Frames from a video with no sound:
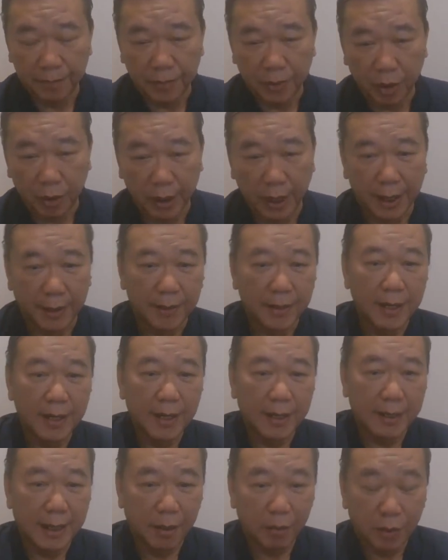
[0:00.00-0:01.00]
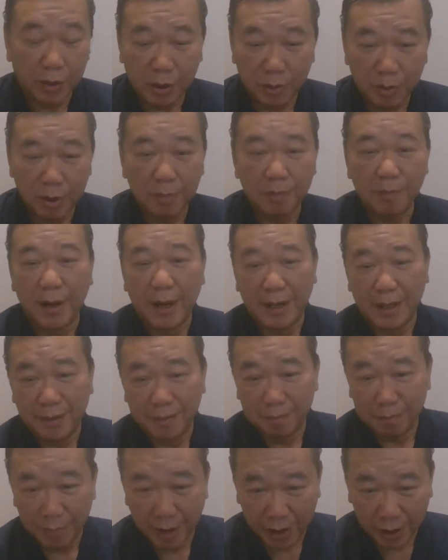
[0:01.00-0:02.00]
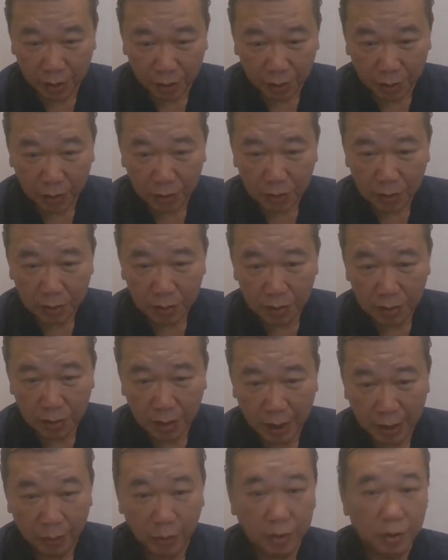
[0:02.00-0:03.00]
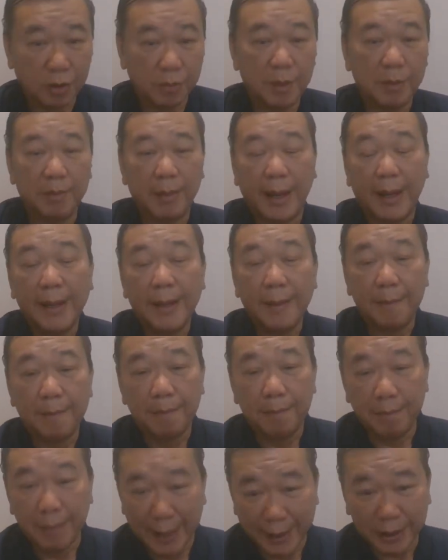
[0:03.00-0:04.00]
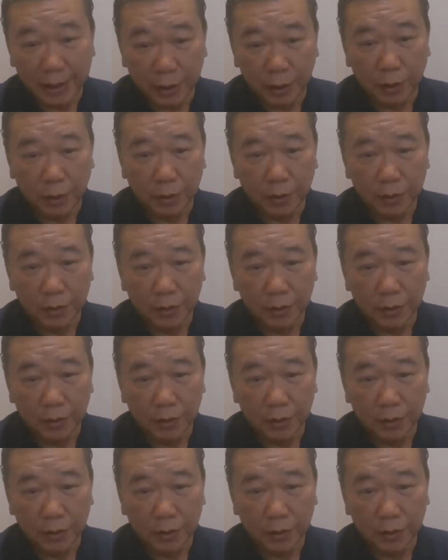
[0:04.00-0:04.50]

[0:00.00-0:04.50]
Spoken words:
Okay, now what do you mean by macro and what do you mean by micro?